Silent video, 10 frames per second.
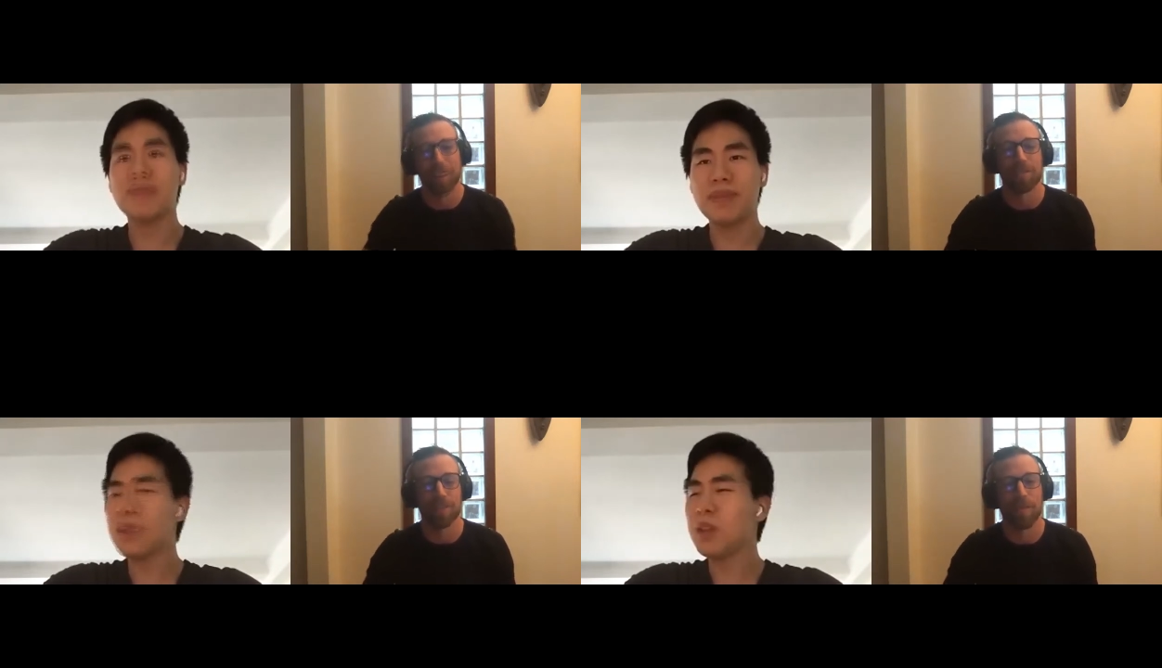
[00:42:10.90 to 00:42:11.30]

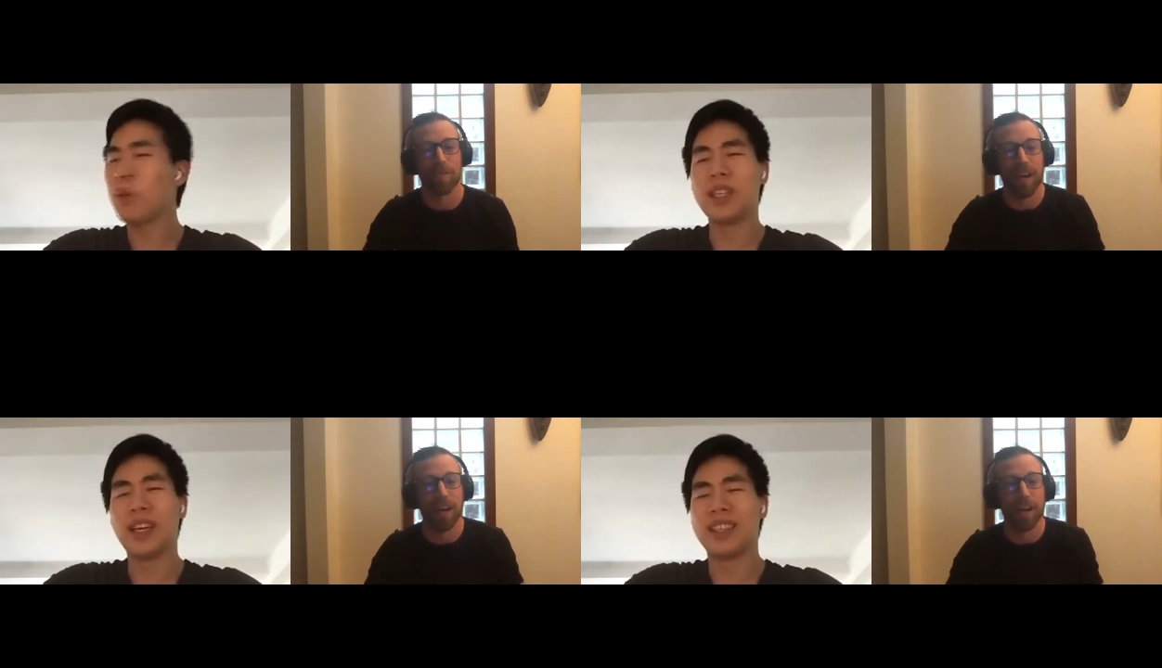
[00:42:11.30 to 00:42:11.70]
Speaker 1: uh, some
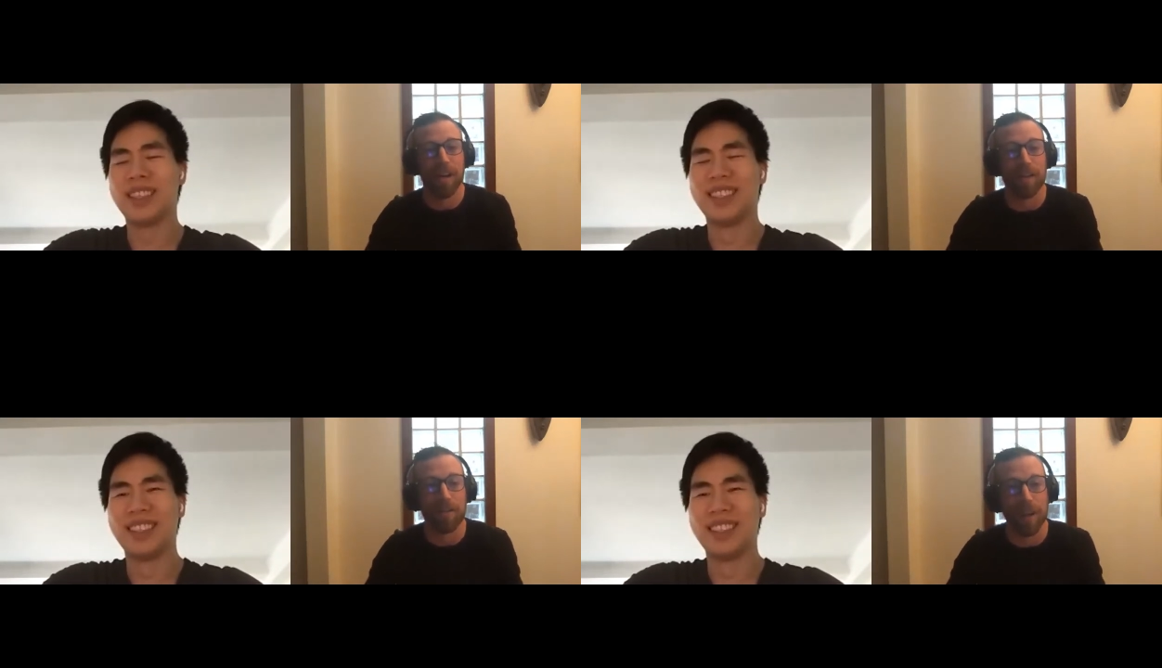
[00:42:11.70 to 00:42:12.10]
one day.
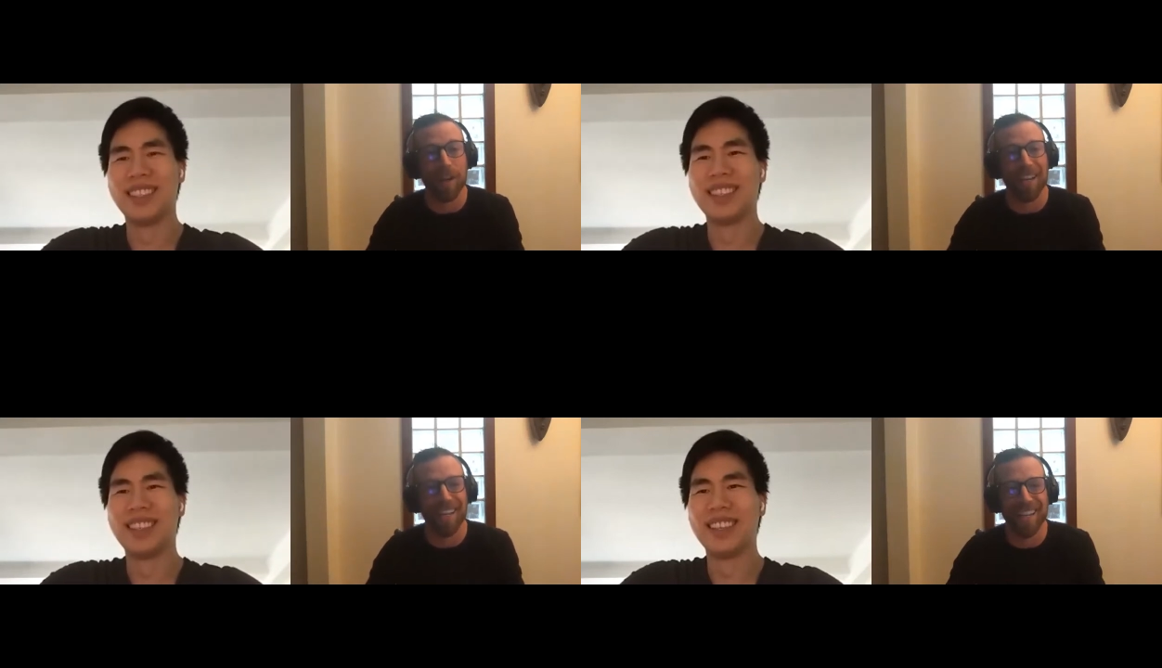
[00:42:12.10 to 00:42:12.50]
very,
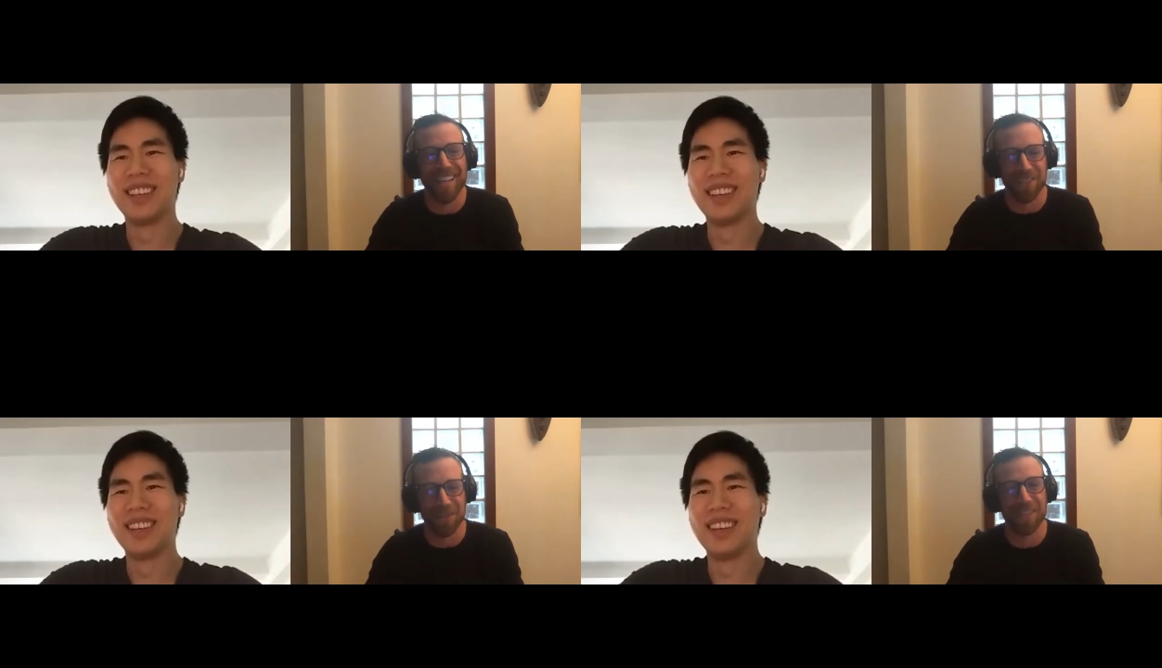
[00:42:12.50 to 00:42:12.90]
very
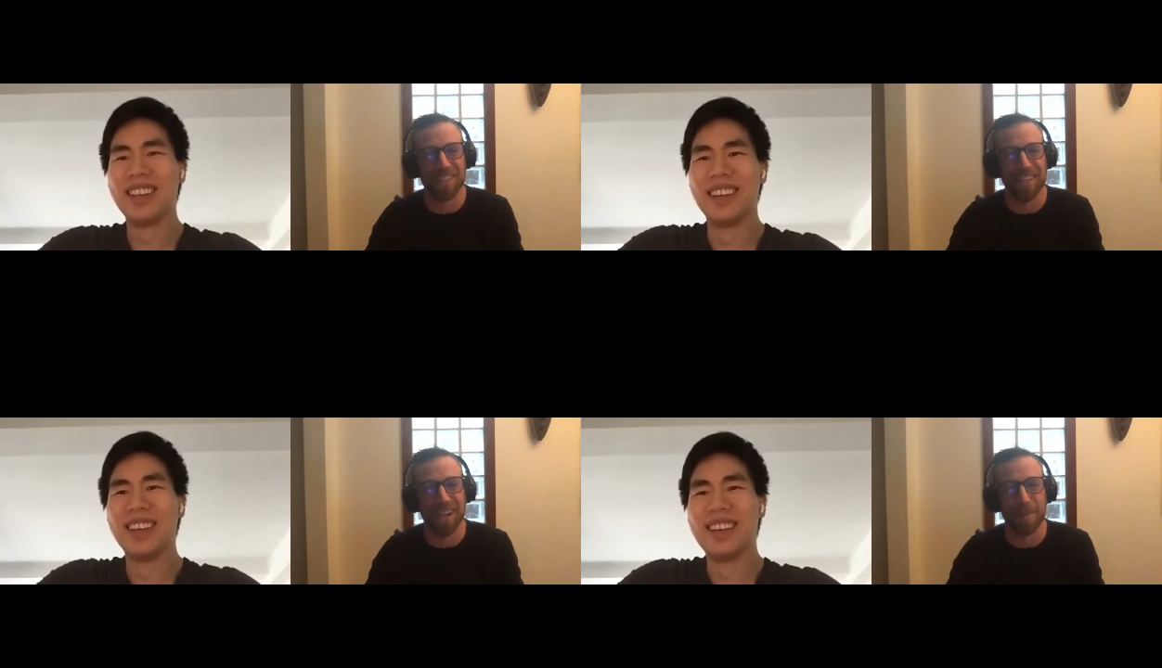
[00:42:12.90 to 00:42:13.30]

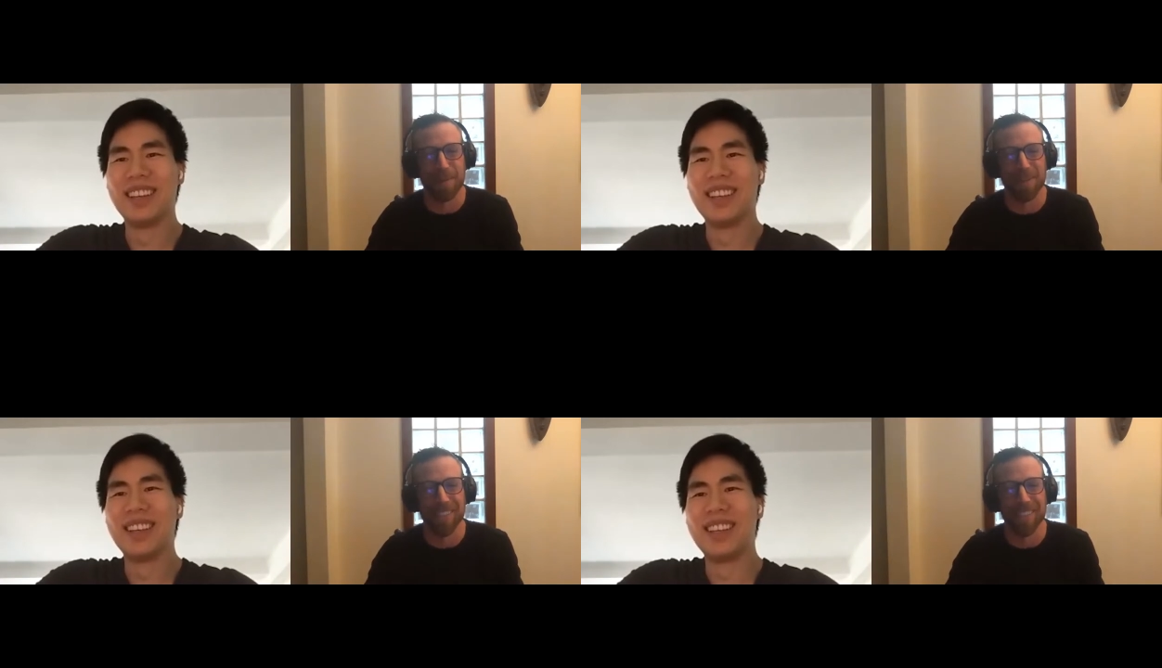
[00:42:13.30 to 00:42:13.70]
interesting
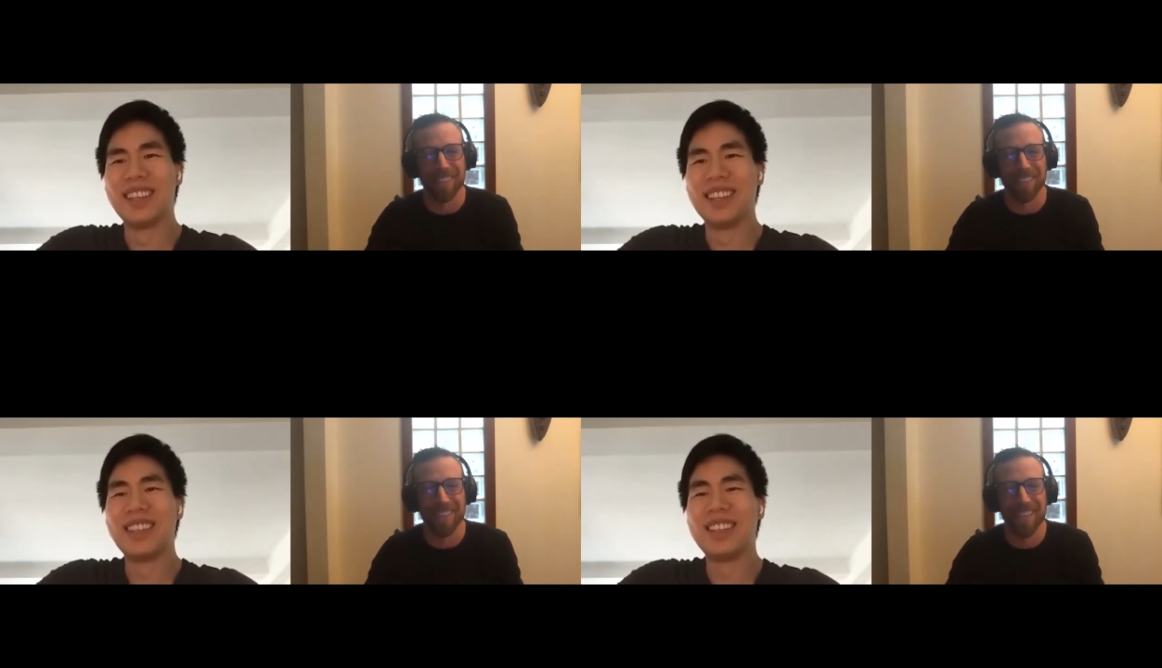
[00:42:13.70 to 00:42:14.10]

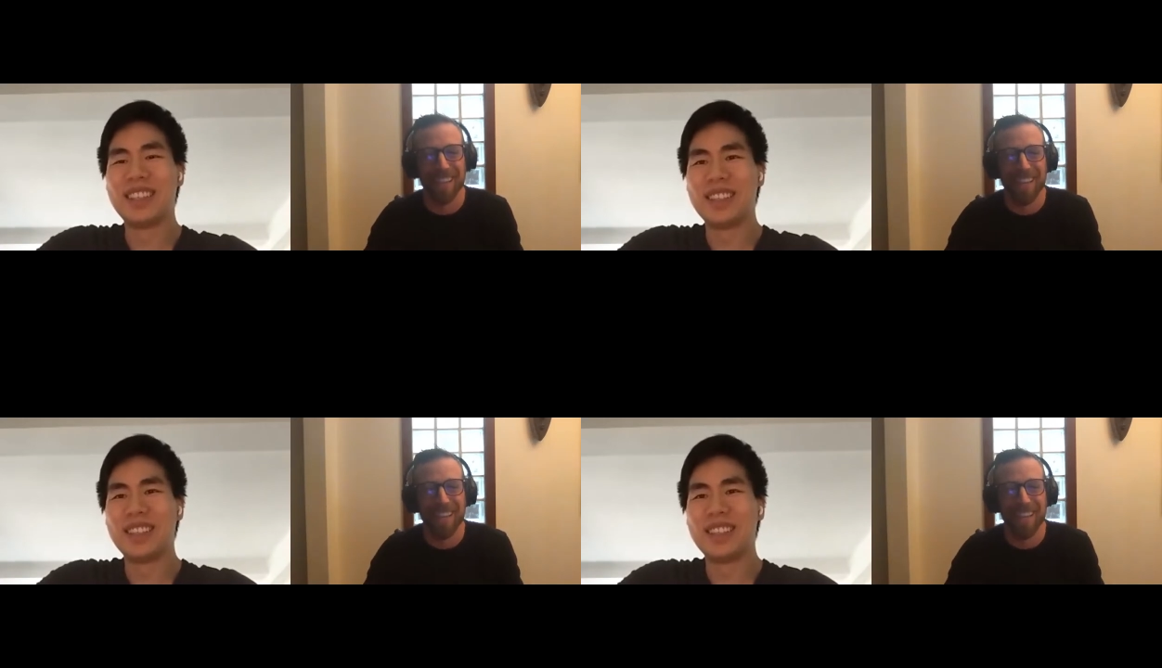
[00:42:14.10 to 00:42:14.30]
opportunities.